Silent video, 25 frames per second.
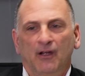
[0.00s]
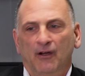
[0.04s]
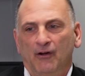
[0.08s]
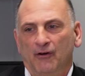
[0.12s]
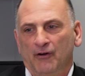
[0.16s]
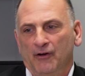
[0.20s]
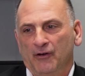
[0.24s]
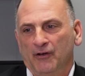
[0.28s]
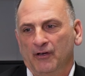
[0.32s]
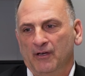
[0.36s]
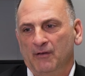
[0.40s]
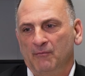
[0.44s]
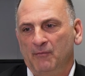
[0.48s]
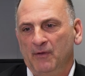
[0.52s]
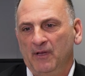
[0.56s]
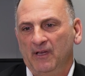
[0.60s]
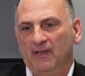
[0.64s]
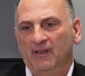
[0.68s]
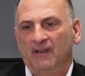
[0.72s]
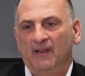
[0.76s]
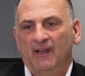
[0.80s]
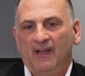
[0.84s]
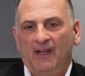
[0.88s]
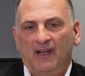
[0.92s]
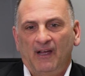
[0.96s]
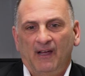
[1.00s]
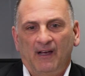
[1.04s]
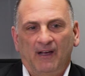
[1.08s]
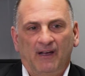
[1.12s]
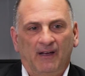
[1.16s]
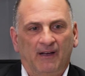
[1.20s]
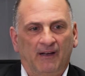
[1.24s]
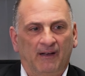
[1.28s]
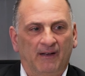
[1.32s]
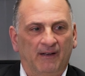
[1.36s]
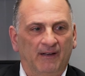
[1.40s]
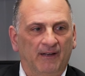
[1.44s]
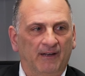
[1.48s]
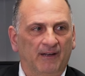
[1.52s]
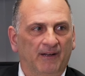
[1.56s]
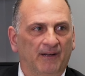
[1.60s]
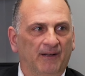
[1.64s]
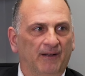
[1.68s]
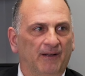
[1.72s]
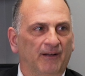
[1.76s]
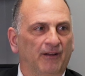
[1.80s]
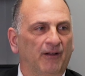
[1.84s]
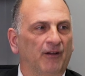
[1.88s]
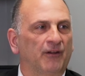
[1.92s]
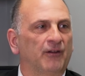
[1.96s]
are going to be
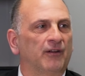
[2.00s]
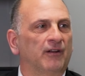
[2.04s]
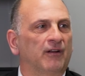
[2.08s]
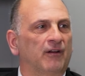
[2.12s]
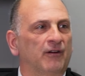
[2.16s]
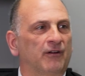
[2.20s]
uh, are,